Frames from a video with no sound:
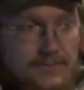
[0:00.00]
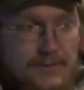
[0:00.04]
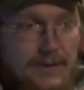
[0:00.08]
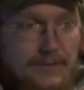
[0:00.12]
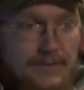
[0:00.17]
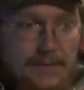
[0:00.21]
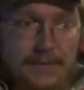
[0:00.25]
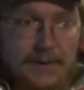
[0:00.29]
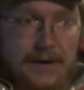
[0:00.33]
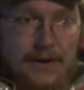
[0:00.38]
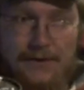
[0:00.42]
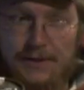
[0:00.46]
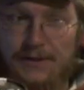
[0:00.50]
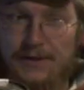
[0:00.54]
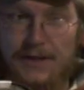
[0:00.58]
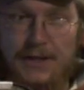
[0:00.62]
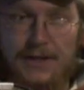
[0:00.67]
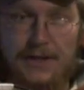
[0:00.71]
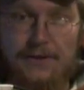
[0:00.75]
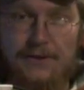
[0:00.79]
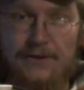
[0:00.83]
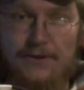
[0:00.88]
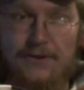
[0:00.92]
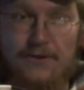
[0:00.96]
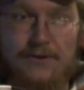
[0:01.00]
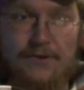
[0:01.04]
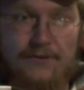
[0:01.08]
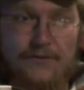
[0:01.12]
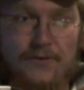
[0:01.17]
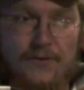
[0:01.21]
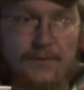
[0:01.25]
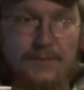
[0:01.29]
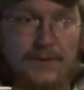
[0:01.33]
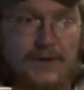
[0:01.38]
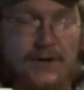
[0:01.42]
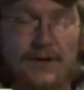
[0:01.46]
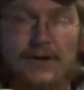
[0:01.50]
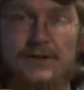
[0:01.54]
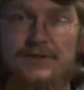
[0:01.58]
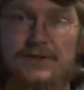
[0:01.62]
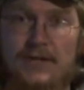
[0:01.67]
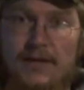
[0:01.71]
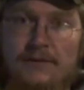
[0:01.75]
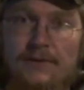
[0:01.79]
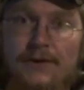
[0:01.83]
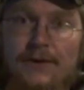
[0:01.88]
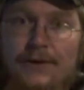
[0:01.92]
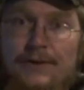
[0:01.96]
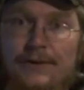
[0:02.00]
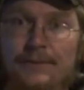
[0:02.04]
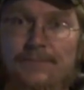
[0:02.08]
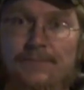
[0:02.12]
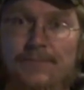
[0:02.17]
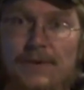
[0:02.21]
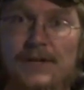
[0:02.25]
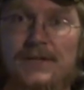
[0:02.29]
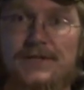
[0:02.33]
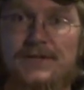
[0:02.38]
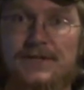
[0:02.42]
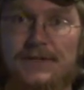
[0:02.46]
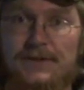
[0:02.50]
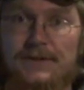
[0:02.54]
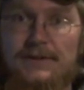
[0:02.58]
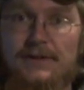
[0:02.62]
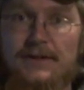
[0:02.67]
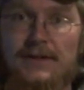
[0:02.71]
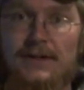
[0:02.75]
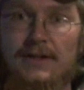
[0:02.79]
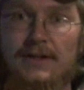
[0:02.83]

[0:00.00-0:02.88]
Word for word: or maybe my old lady will go for me or else I'm going to prison.